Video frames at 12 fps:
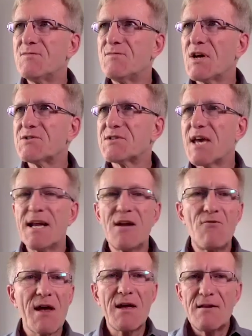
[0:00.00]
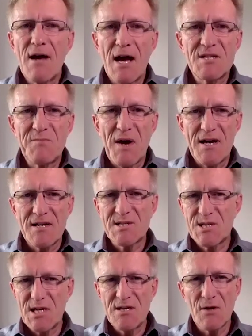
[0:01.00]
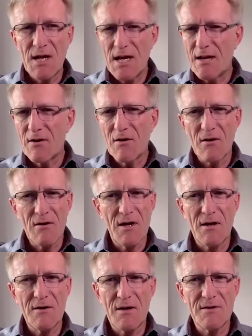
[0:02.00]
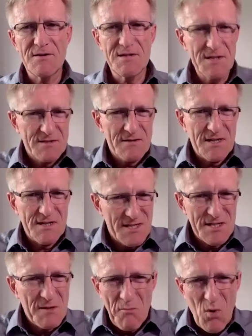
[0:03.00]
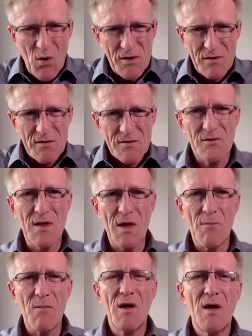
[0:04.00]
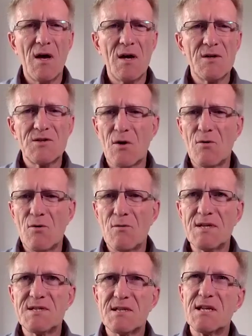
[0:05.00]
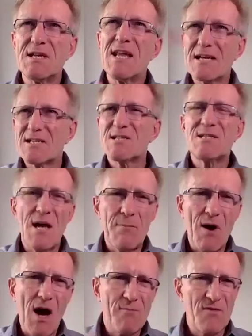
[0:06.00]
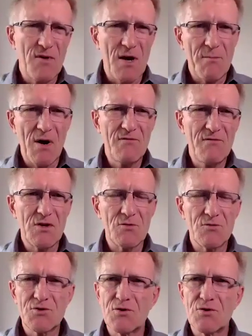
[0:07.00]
Does getting recognized by a senior leader, is this important to them? So is it the next step up above you?